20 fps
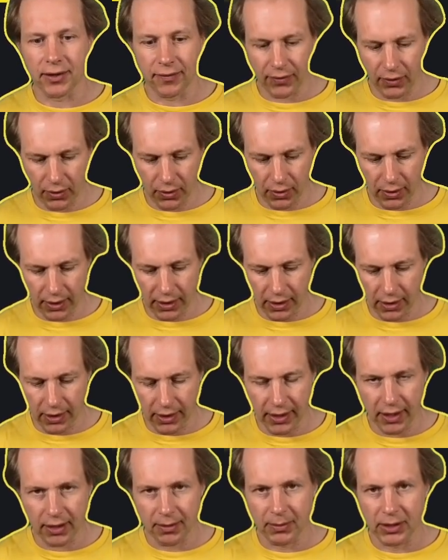If you're in our
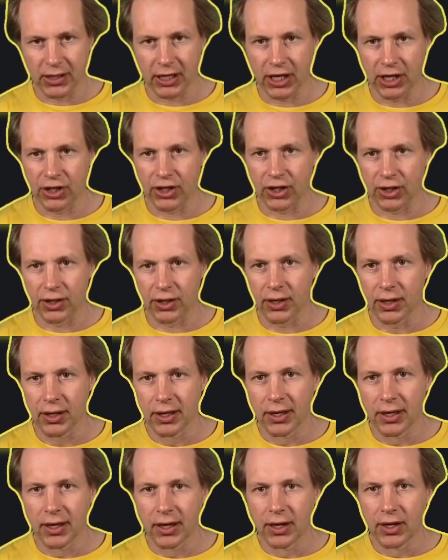documentation,
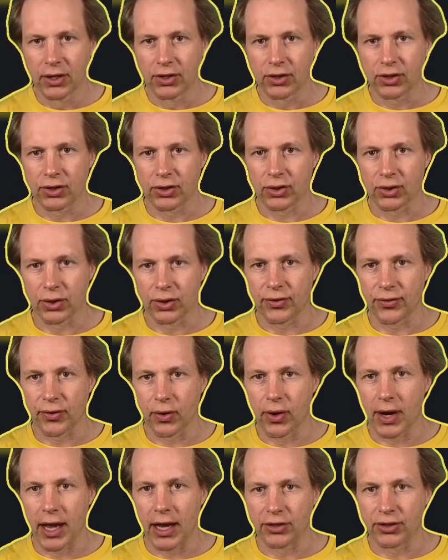just search
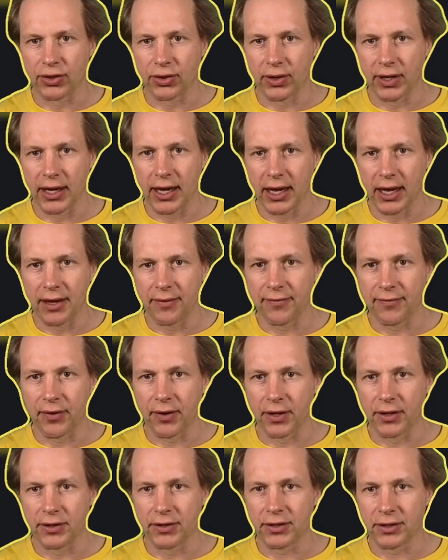for Azure AI
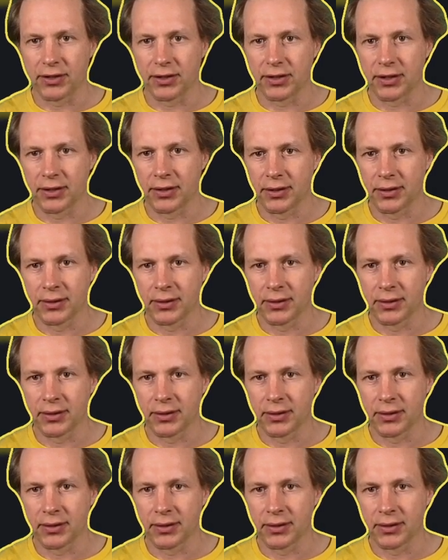Inference.